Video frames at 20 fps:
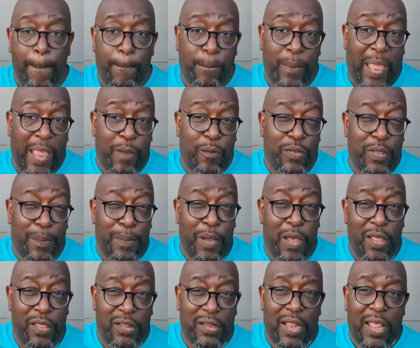that it was a
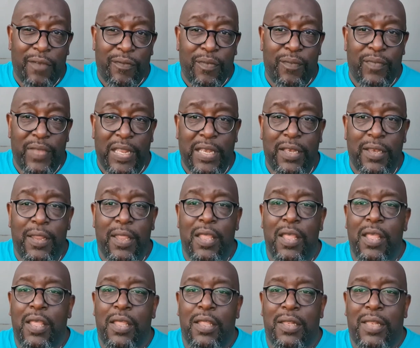past life event
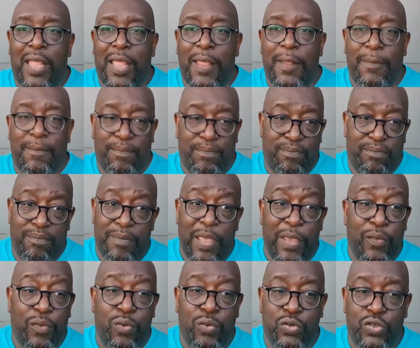that may
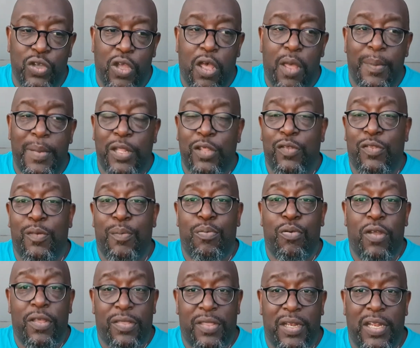have caused you harm, that you're
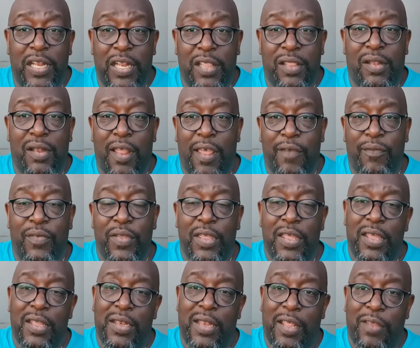suppressing in this life,
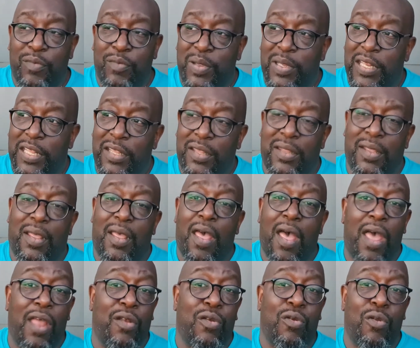that we need to
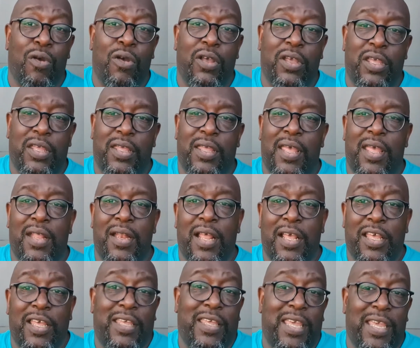unlock
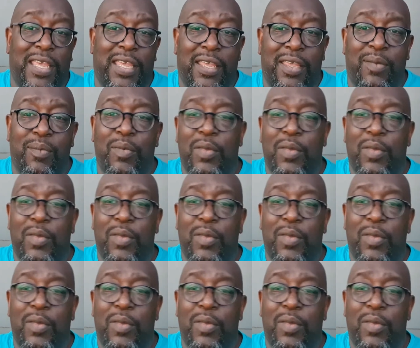like a key